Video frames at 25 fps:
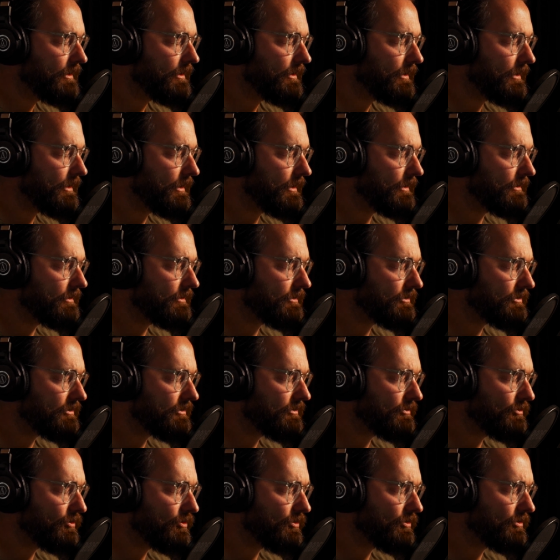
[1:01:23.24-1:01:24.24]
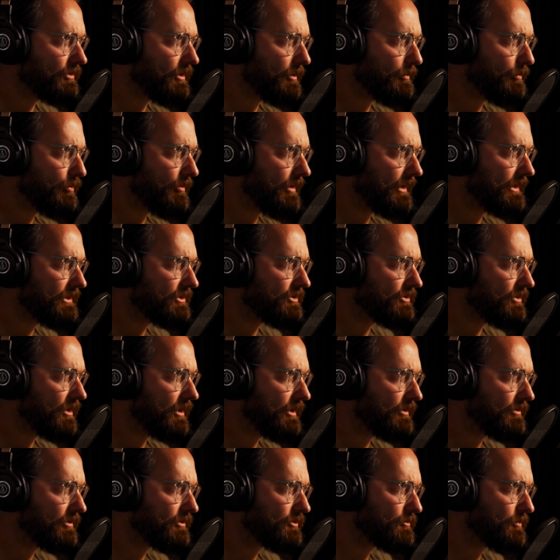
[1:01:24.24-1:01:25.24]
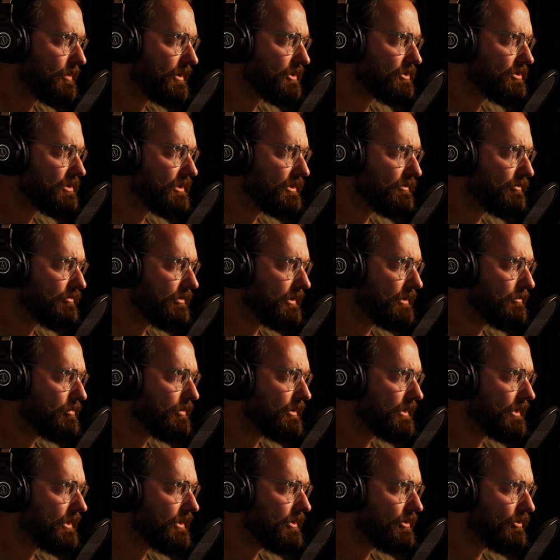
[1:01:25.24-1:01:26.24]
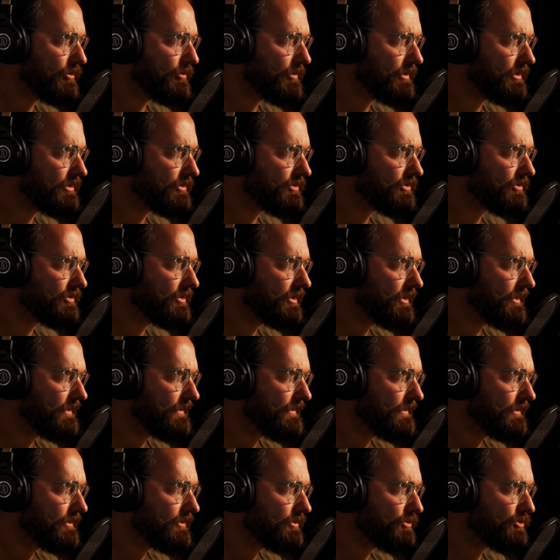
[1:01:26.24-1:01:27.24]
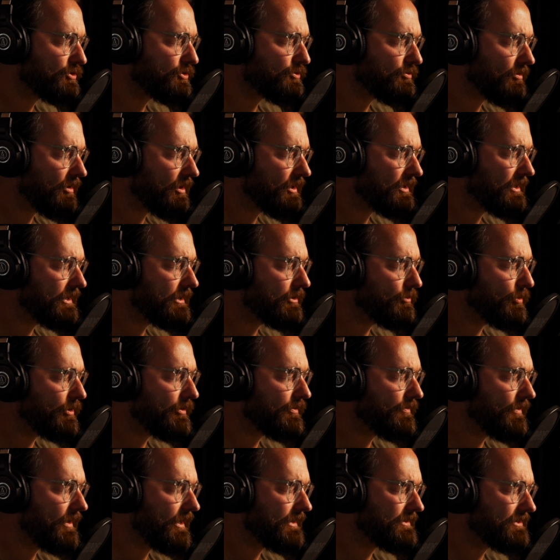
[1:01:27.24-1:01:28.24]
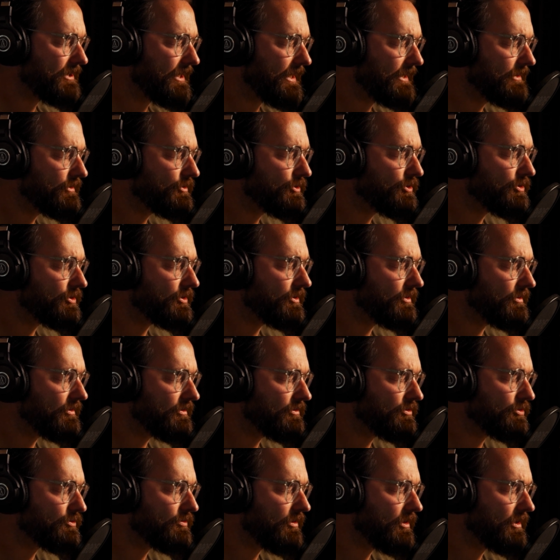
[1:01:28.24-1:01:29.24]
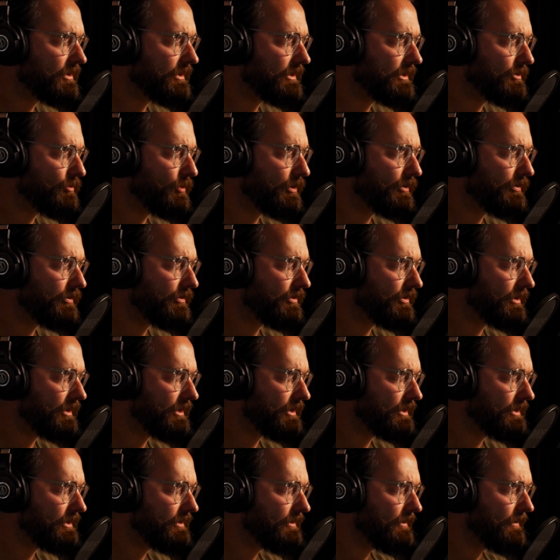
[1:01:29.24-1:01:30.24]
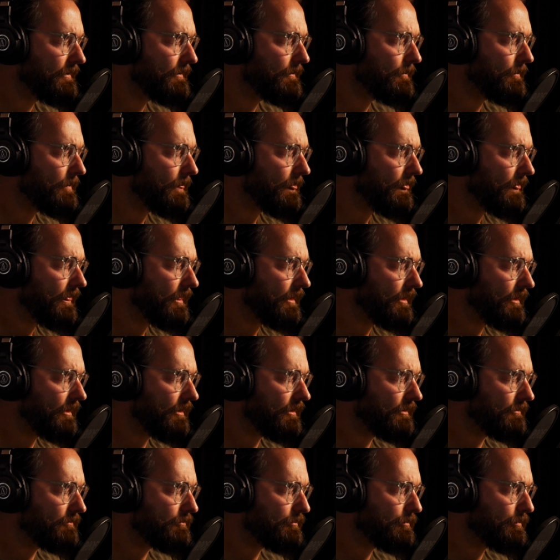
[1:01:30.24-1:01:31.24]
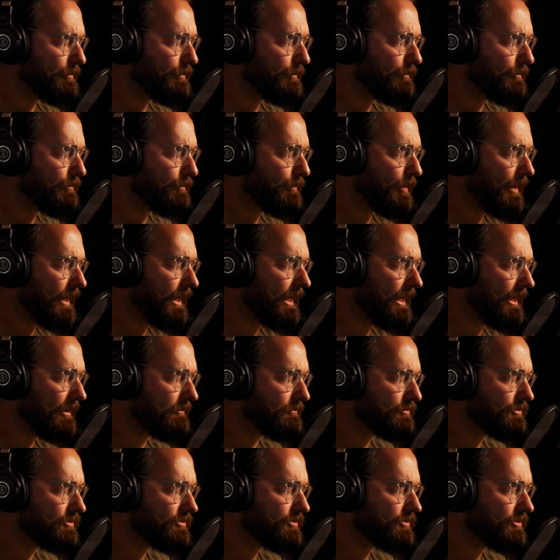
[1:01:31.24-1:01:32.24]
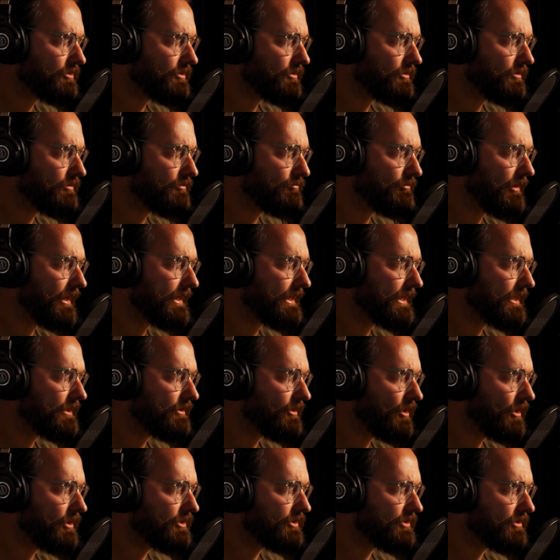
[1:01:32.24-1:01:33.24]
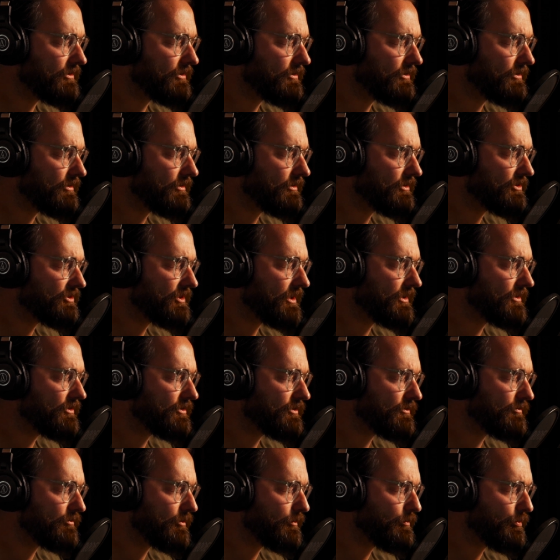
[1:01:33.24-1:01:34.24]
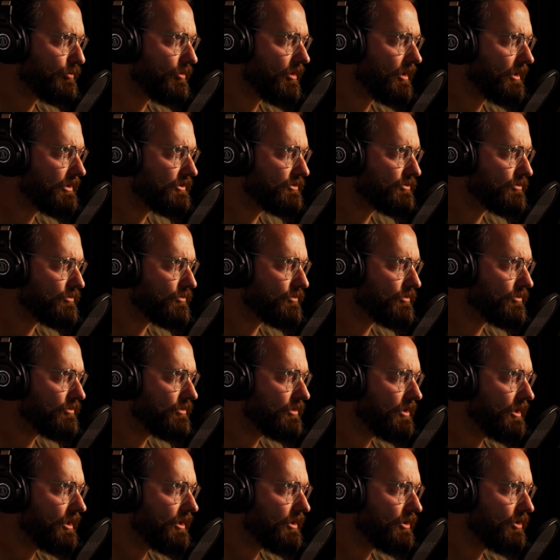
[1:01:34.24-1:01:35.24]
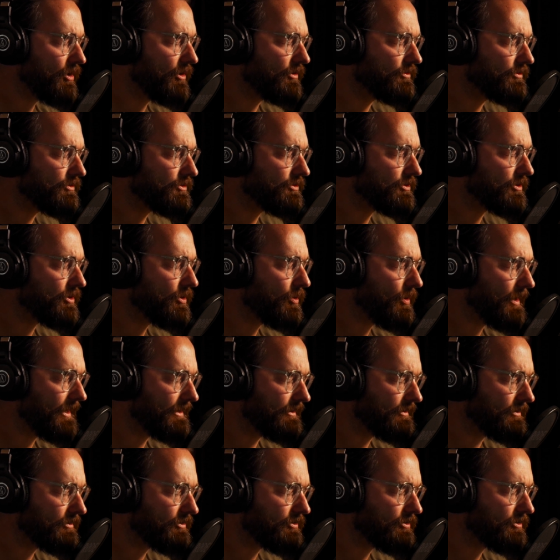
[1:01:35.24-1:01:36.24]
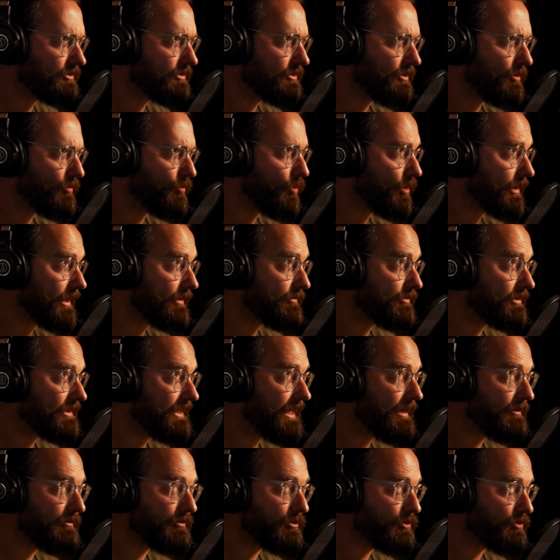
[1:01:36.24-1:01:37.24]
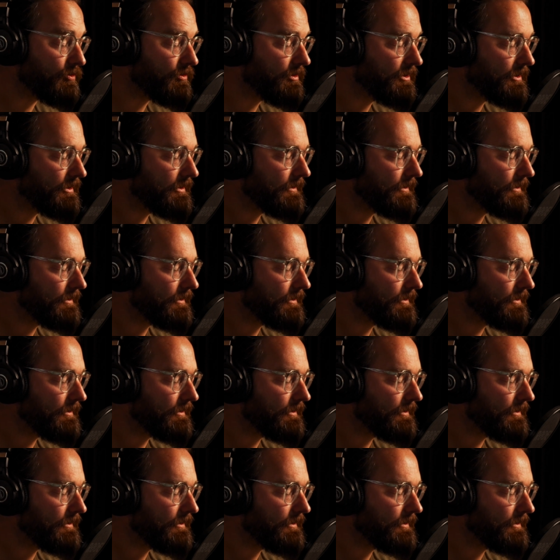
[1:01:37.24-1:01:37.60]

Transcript: And Lord, I pray tonight especially for anybody who is struggling with that tension, struggling with the perhaps recognizing the sense of reprisal or consequence, or whatever level,